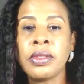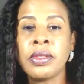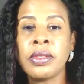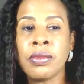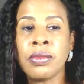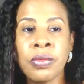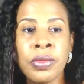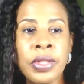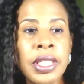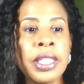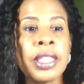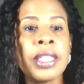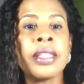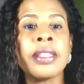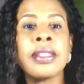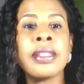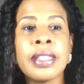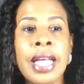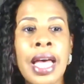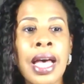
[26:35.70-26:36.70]
Really,
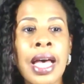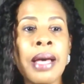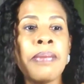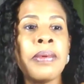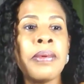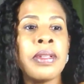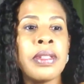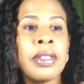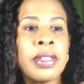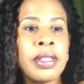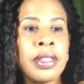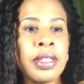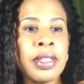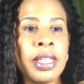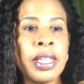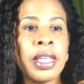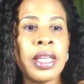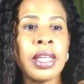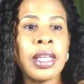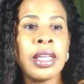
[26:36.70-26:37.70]
stop
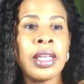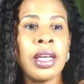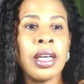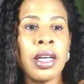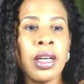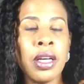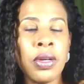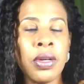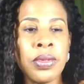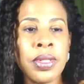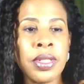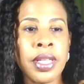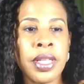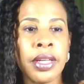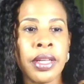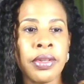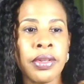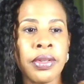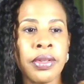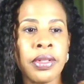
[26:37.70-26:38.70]
seeking a
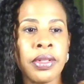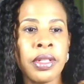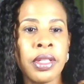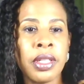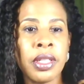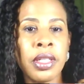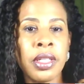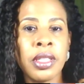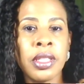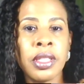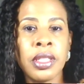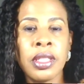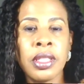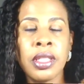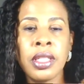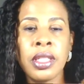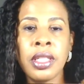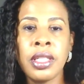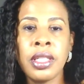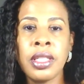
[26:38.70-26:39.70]
cosigner.
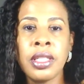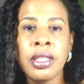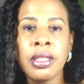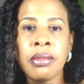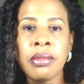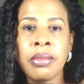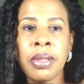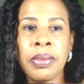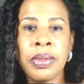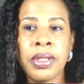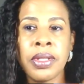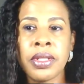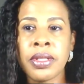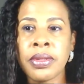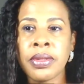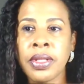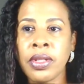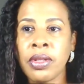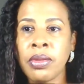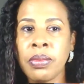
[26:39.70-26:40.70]
Maybe this
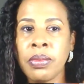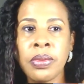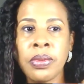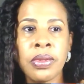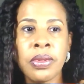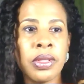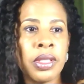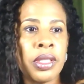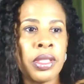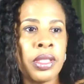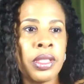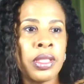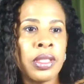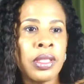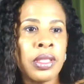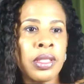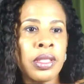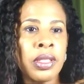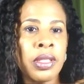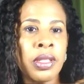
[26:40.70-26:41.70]
will help.
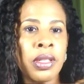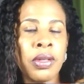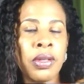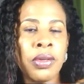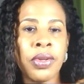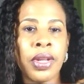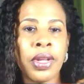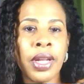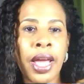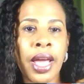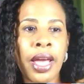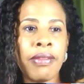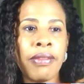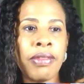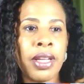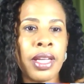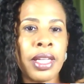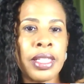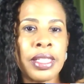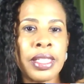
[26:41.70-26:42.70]
Hold on, I have
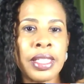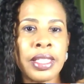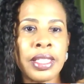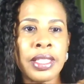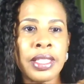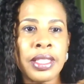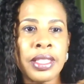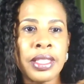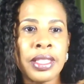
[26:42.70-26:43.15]
an idea.